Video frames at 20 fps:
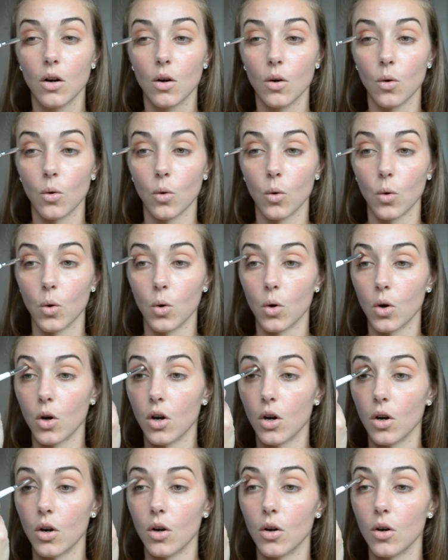
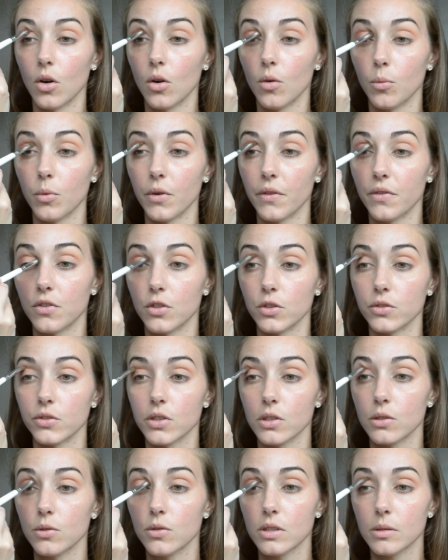or with
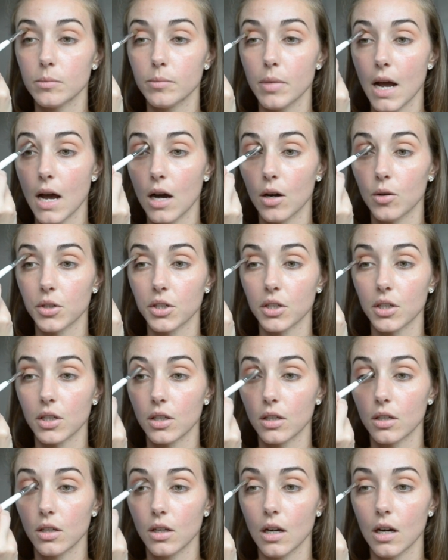translucent
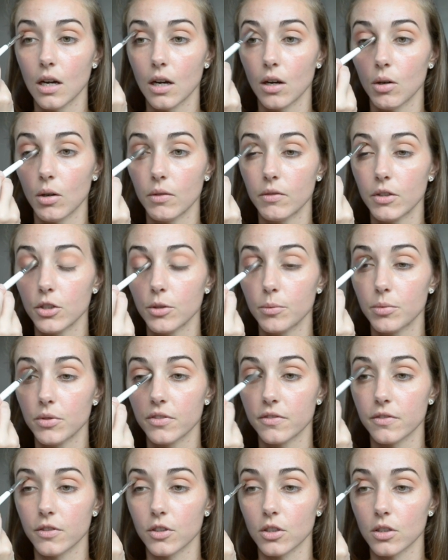powder, however you
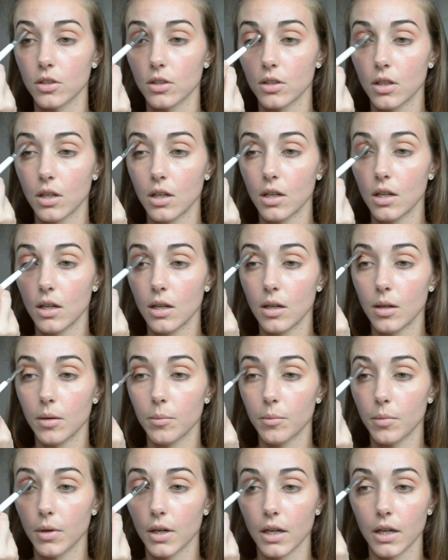prefer.
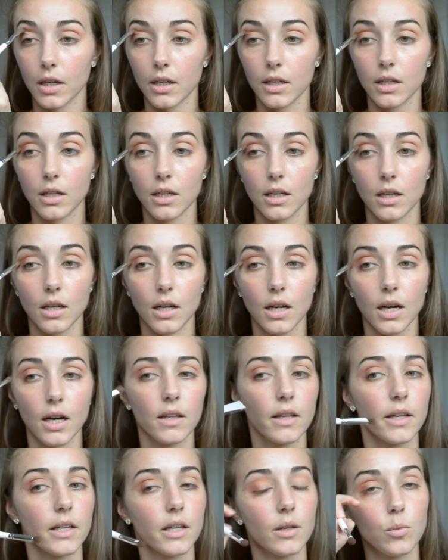But I
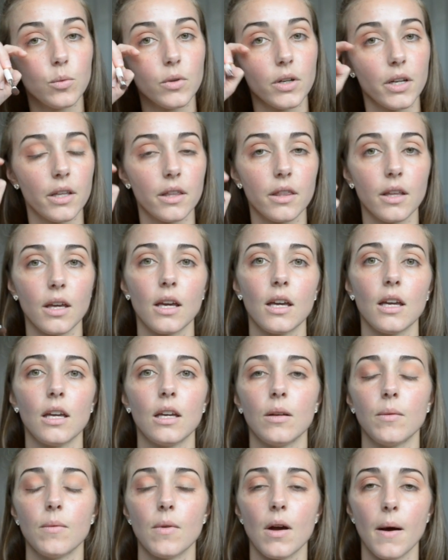like it with
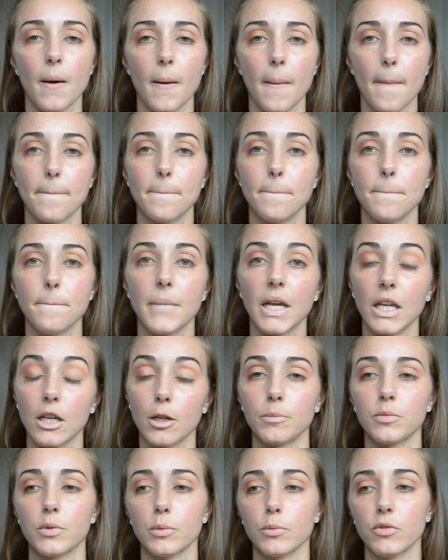a
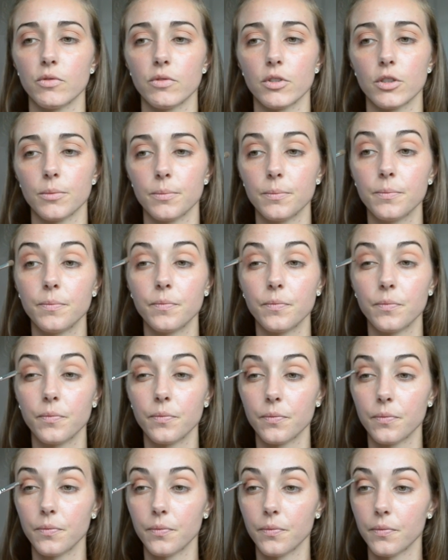makeup remover.
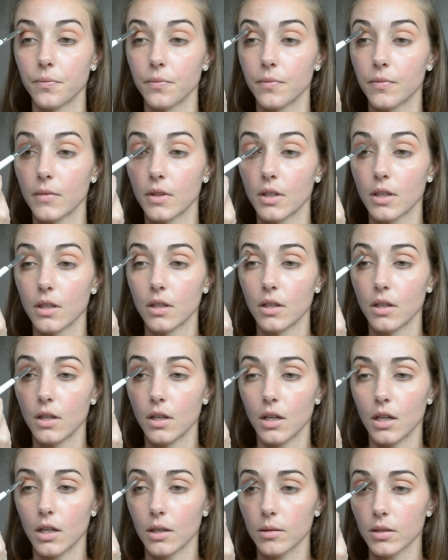
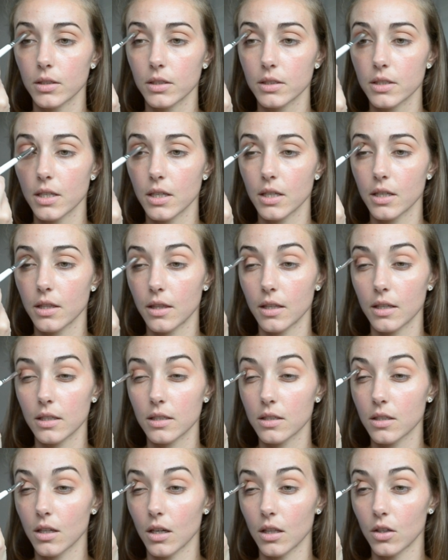And I'm gonna take
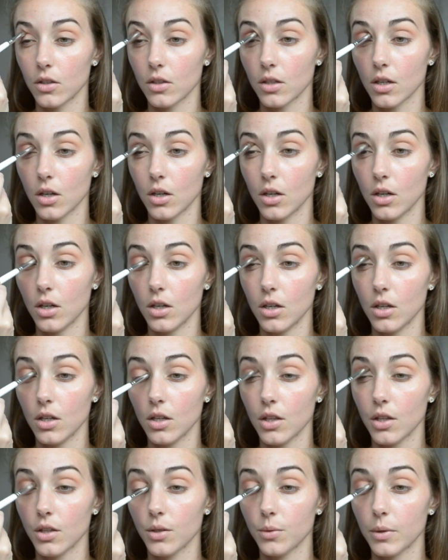this color
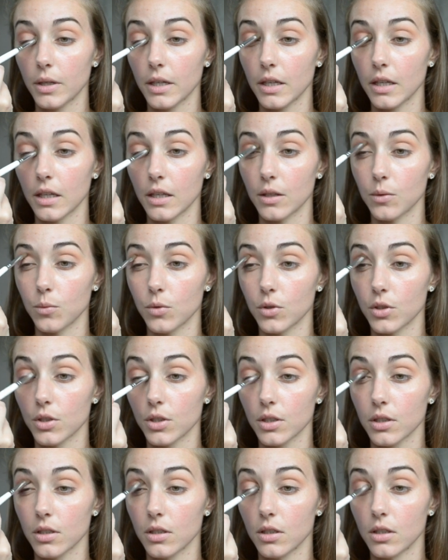all the way
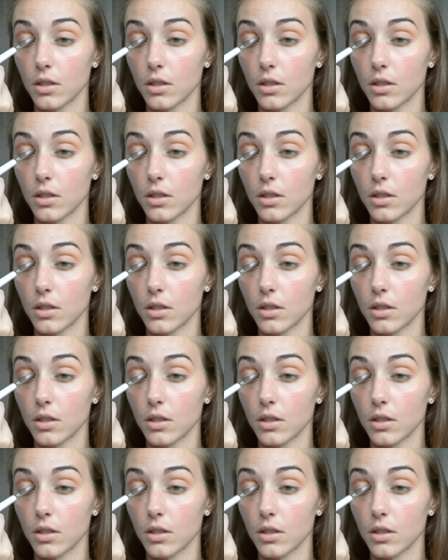inward.